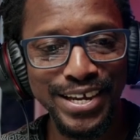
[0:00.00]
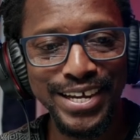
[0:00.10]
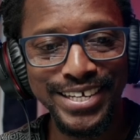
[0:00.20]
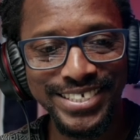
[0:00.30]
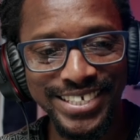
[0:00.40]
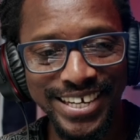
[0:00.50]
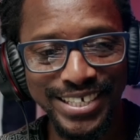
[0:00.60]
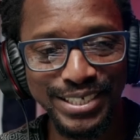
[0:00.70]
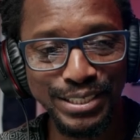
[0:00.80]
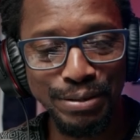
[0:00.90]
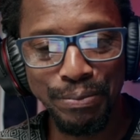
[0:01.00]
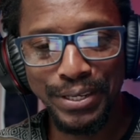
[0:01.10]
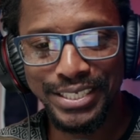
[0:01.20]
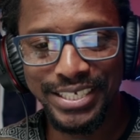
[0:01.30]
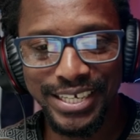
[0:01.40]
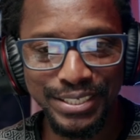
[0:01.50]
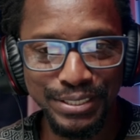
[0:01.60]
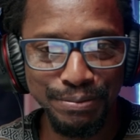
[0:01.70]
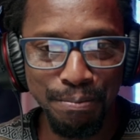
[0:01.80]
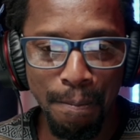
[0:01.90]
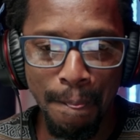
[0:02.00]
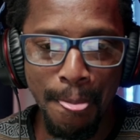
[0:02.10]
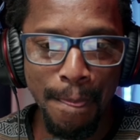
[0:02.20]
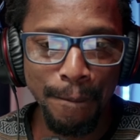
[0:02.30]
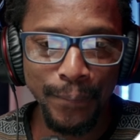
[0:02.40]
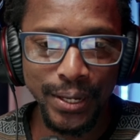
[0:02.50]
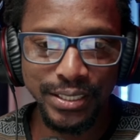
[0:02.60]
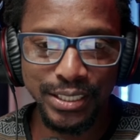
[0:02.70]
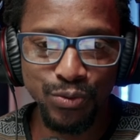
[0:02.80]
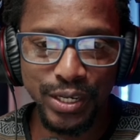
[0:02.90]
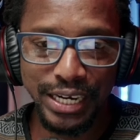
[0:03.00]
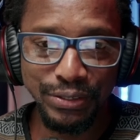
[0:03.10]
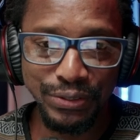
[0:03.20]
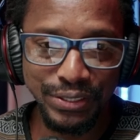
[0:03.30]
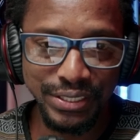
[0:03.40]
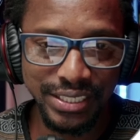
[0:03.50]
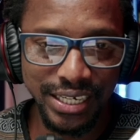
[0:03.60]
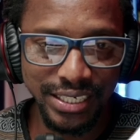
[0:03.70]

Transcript: says simply, it says, this is what I don't understand. It